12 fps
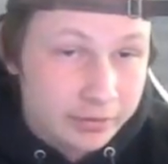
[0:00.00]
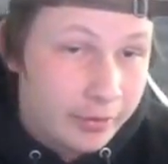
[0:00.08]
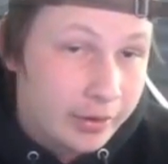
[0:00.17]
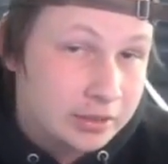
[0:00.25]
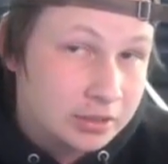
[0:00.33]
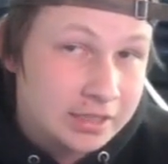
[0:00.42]
low.
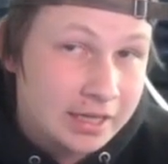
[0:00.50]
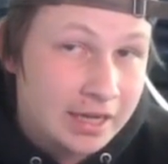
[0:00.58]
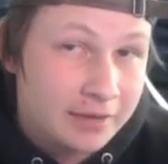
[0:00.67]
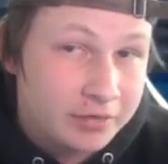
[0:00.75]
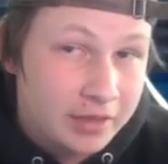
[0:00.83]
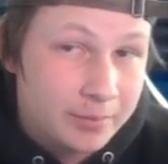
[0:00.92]
I talked to an
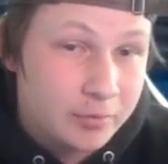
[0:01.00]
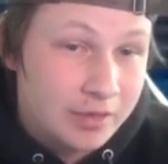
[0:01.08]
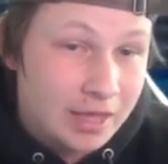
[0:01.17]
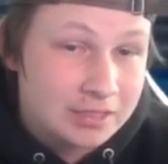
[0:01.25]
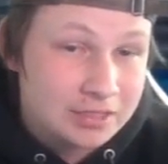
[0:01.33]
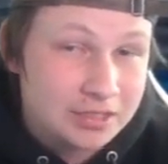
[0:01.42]
after who's game.
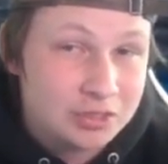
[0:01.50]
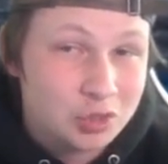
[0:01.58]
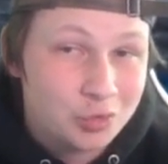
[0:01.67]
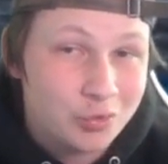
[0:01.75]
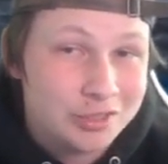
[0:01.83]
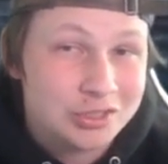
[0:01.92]
actually a choice